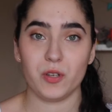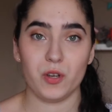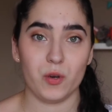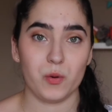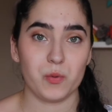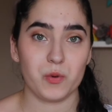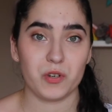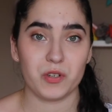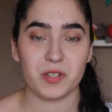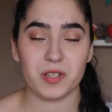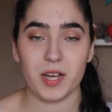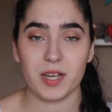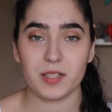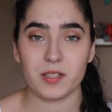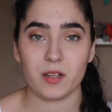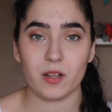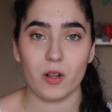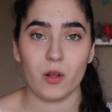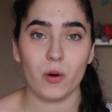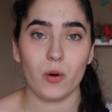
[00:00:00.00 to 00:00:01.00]
newborn size
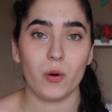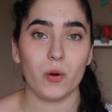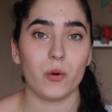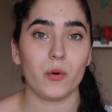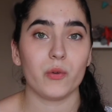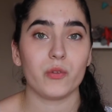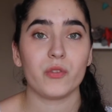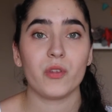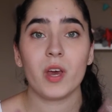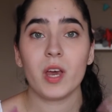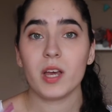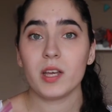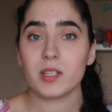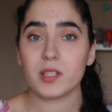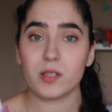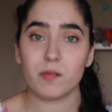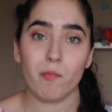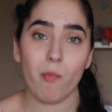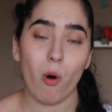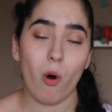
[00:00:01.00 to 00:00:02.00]
clothes,
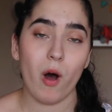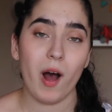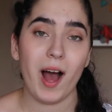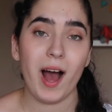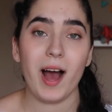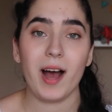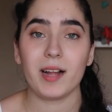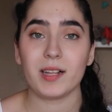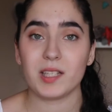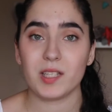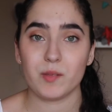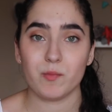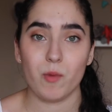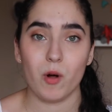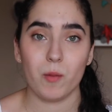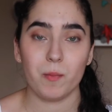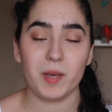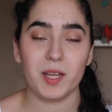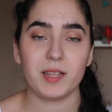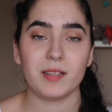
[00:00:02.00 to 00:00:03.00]
small hats,
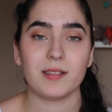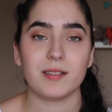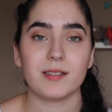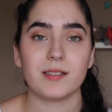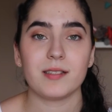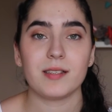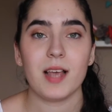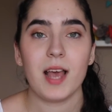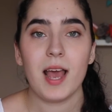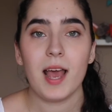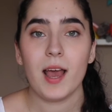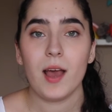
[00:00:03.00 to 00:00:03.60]
small mittens.